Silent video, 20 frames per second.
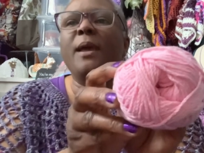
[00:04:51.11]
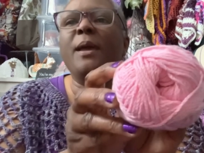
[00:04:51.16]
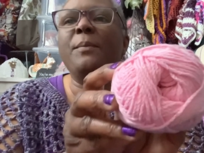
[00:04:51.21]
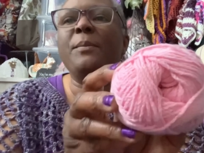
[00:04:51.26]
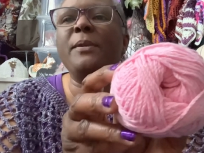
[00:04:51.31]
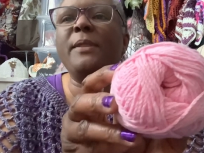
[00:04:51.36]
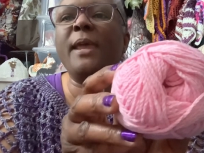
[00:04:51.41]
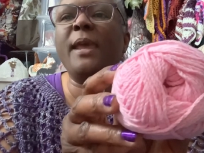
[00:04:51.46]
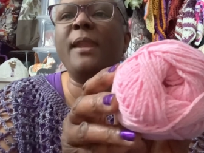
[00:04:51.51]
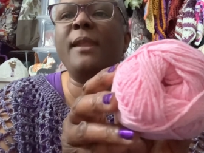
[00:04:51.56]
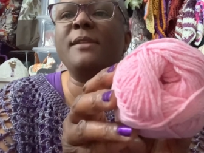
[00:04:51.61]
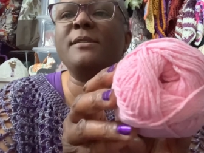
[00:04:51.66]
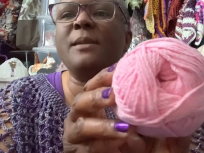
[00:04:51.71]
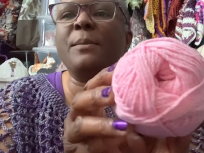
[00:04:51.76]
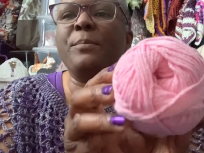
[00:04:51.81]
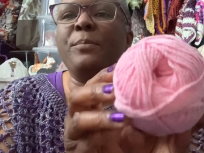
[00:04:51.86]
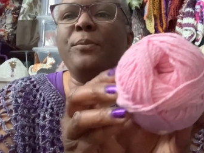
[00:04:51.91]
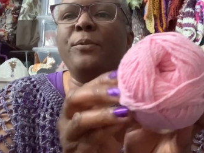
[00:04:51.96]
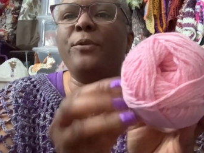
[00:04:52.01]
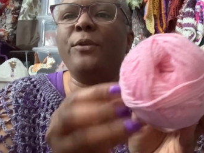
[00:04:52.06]
But that is a
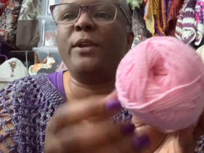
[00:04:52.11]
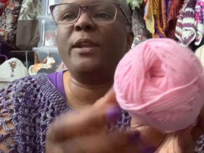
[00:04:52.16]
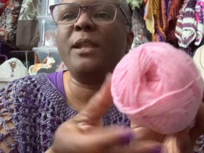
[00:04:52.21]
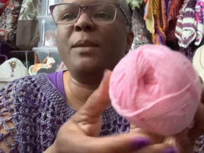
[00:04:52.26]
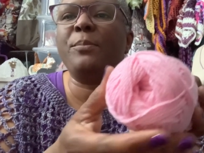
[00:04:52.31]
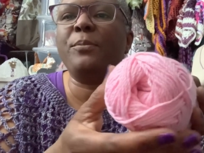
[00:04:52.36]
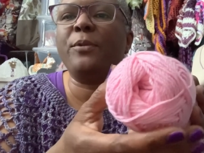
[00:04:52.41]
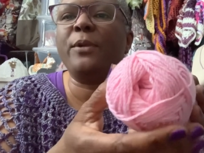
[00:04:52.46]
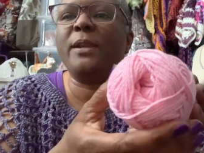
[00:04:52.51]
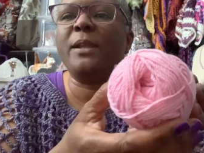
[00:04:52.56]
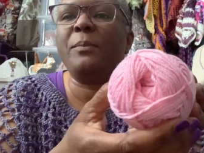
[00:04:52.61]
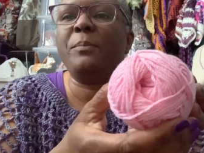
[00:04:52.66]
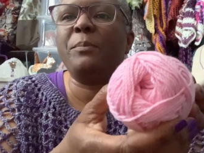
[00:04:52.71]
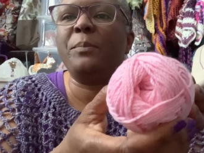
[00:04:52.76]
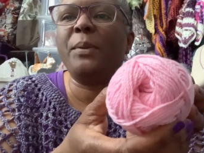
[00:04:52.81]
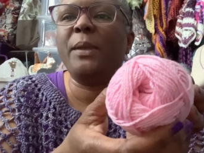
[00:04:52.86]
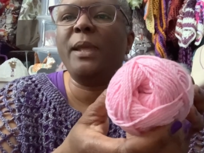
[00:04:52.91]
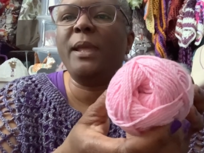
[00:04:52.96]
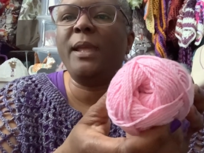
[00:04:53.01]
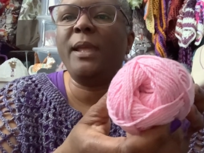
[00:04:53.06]
pretty
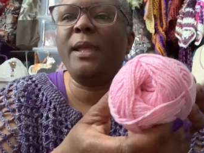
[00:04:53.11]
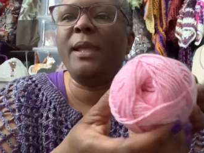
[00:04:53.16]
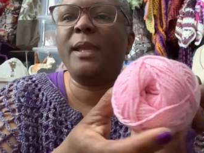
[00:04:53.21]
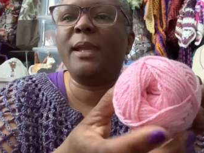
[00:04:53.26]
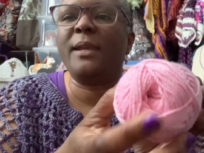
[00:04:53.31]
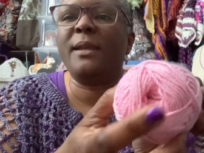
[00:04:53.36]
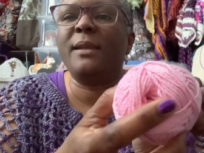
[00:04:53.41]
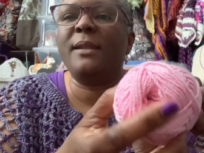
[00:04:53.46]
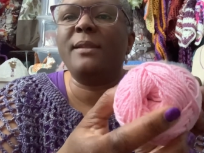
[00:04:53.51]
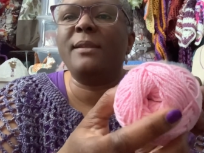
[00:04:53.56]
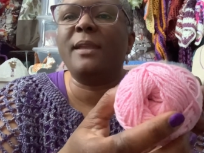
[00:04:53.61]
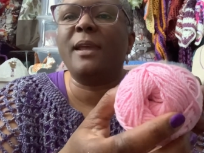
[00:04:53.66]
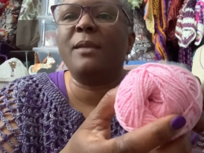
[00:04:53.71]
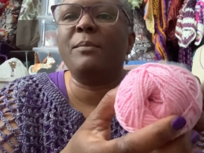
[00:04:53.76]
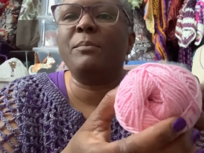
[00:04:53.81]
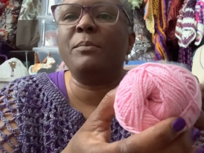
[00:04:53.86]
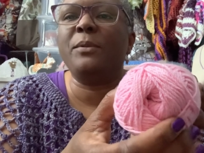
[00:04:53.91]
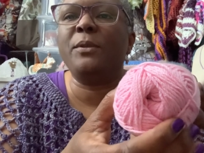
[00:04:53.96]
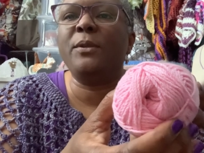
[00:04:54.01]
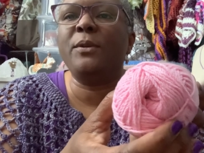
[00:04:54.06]
pink. Isn't
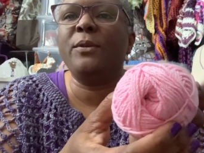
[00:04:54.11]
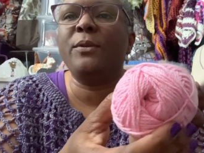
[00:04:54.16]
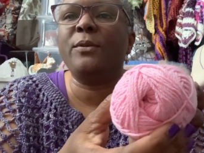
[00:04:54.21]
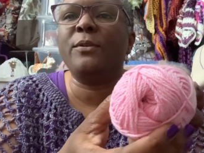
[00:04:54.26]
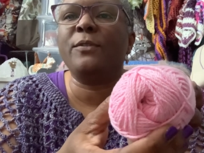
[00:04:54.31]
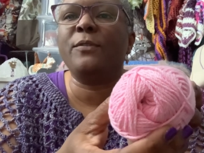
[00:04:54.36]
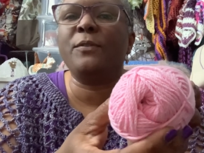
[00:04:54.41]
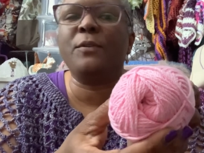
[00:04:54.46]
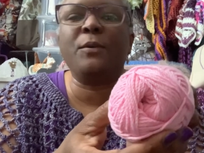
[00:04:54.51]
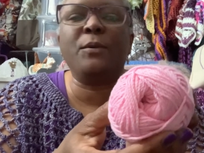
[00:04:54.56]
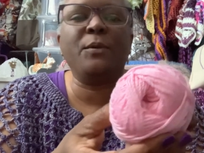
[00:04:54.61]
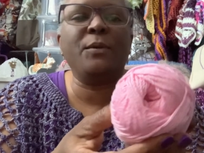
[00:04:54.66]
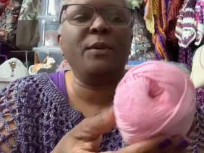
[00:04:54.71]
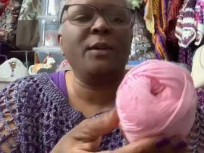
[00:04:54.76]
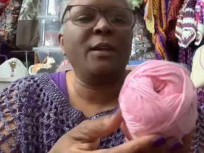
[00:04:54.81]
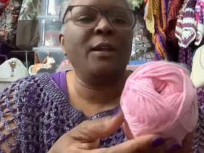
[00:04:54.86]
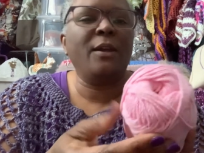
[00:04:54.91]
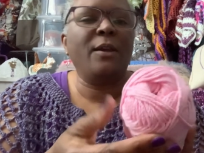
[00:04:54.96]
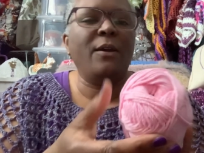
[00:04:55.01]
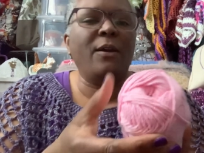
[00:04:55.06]
that beautiful?
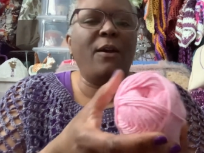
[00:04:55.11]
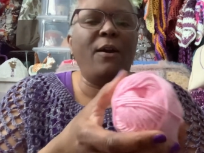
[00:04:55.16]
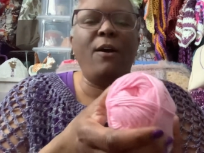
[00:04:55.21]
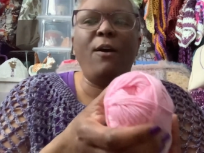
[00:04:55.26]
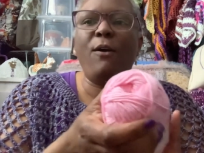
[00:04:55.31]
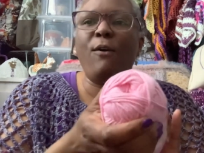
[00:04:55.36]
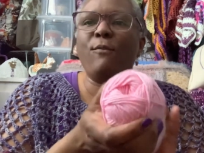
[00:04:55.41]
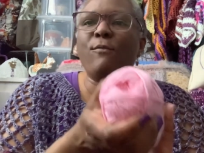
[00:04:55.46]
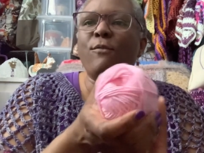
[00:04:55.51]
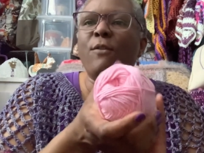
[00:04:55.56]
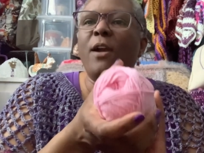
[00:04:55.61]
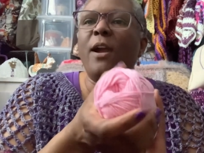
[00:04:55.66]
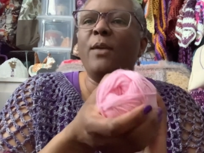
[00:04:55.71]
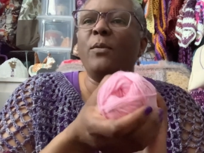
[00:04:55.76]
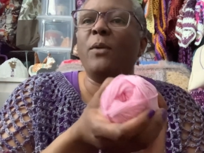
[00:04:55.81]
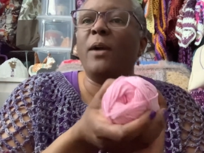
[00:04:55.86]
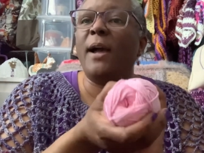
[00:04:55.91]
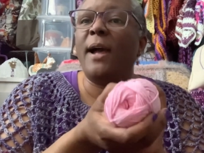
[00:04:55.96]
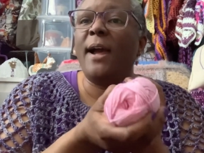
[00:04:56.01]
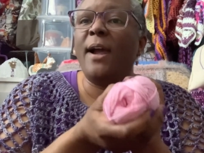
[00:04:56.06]
All right,
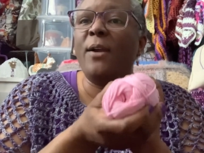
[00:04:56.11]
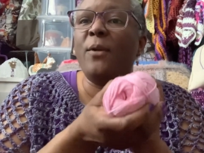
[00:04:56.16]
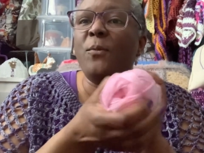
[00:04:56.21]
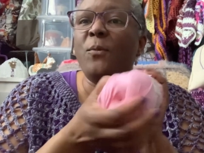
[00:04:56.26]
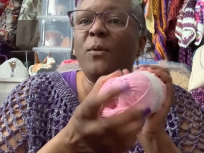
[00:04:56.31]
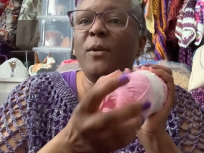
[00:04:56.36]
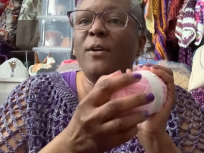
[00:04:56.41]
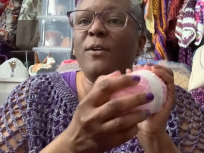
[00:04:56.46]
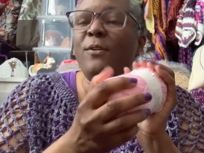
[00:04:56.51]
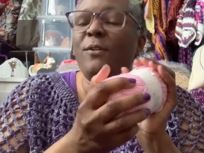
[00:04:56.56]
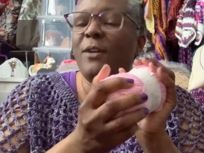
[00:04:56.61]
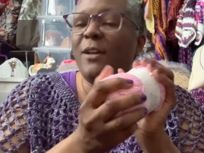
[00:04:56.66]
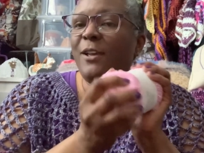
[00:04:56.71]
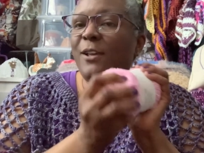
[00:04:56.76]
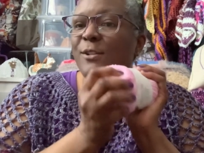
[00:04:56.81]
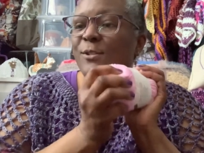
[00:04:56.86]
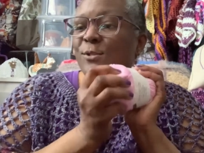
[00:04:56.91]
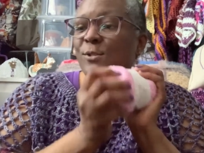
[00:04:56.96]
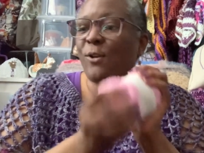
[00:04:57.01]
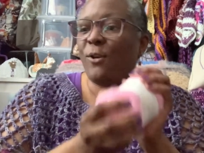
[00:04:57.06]
well, I will
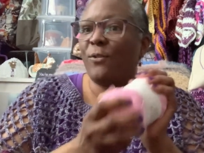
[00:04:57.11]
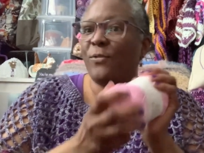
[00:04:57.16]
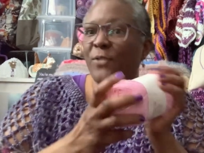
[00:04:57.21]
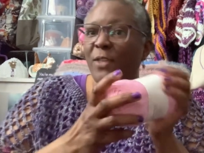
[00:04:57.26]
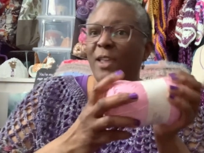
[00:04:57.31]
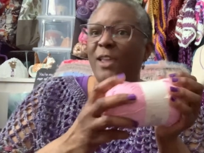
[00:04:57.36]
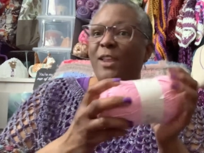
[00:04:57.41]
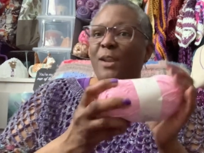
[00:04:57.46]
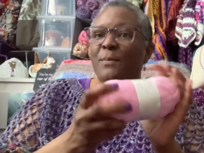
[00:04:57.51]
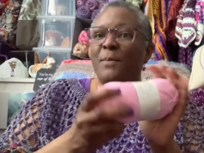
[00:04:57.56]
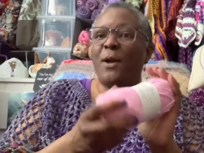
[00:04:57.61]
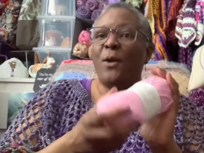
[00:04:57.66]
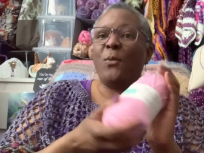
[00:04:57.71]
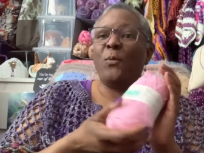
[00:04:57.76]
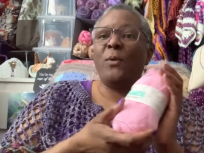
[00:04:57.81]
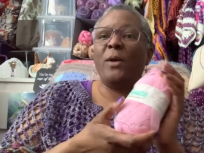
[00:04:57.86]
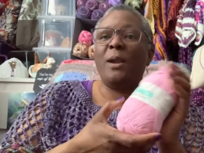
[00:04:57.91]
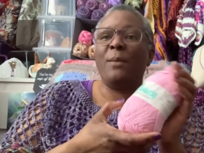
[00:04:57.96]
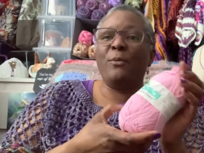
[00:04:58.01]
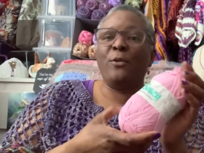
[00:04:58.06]
start thinking about
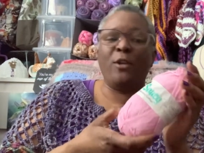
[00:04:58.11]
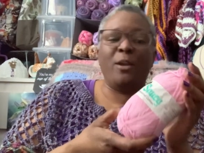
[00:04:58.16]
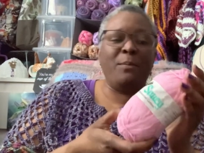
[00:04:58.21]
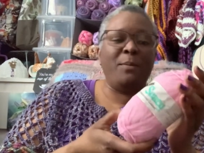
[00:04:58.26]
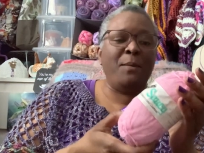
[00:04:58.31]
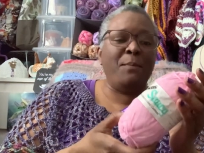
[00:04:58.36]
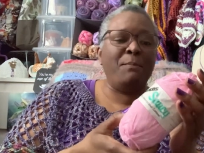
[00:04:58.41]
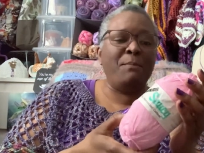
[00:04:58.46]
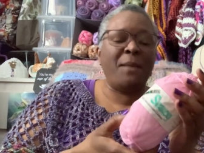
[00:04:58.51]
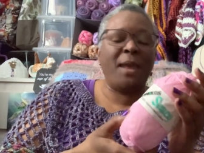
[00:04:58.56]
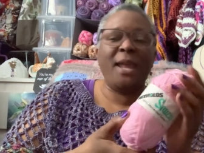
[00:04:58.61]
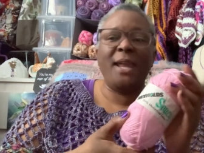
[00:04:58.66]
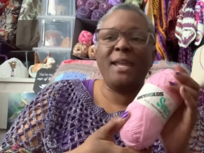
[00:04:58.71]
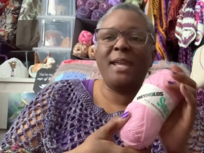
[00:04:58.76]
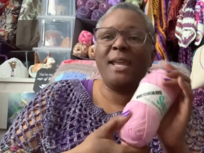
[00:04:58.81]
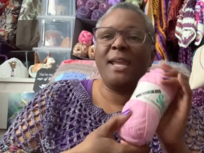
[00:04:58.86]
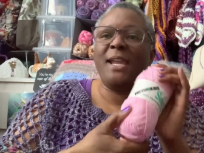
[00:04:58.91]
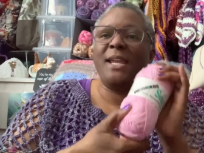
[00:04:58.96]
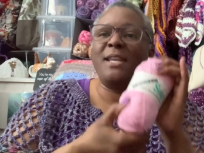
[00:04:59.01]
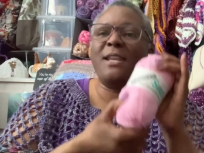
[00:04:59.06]
what I'm going to be
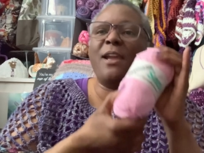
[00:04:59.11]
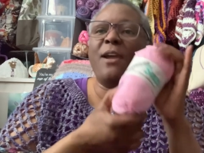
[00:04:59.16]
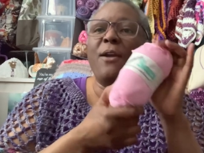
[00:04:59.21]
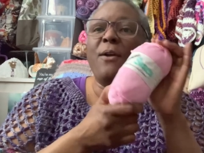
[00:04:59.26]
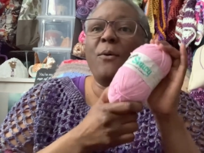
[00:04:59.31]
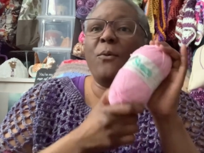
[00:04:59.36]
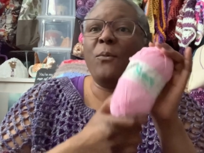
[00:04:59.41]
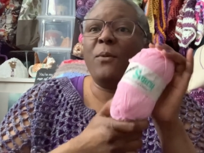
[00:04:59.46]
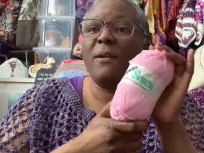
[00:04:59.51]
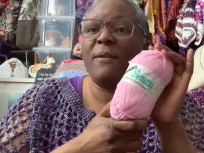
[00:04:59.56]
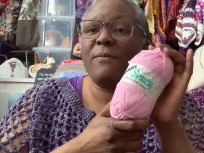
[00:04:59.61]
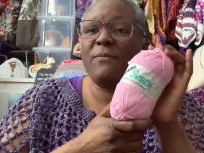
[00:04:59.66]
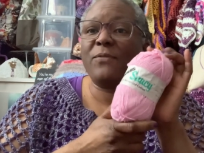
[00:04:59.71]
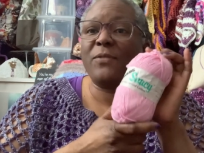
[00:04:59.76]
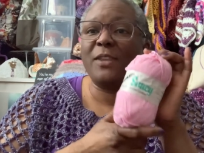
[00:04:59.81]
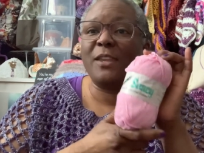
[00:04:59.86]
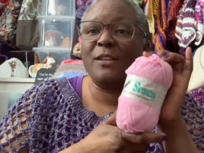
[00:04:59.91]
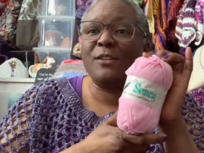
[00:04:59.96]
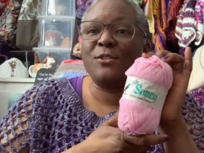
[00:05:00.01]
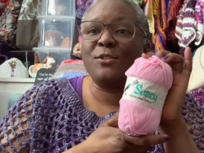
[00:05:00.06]
making with
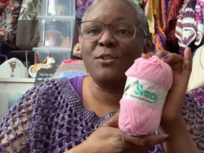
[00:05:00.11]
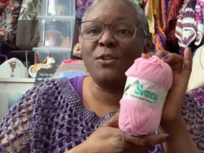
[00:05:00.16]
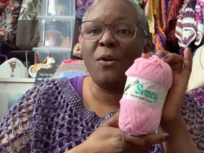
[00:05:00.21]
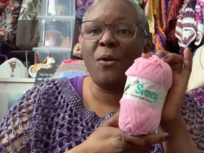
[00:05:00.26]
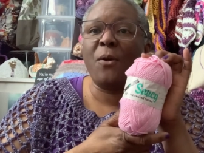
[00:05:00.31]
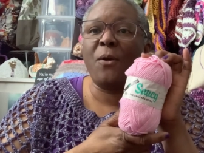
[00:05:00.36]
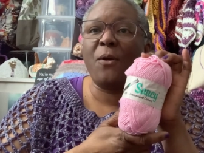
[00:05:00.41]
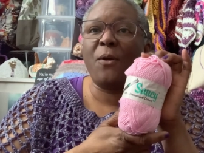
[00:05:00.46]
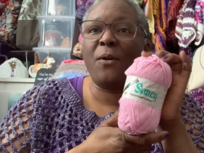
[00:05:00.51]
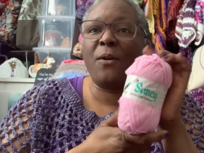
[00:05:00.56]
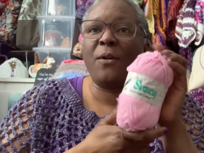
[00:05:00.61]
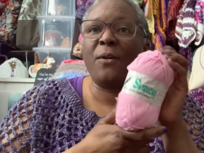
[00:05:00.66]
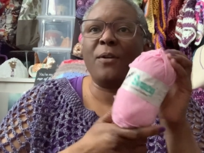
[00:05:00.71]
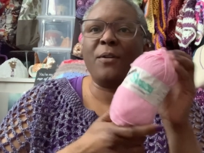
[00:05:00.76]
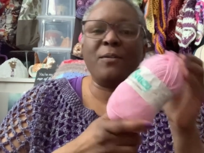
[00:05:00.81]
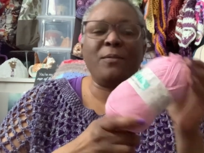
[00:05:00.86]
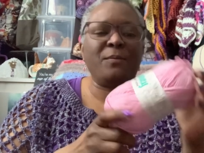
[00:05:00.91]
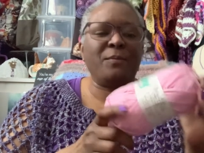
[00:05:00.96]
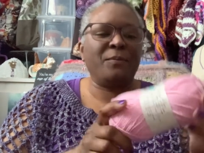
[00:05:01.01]
this yarn.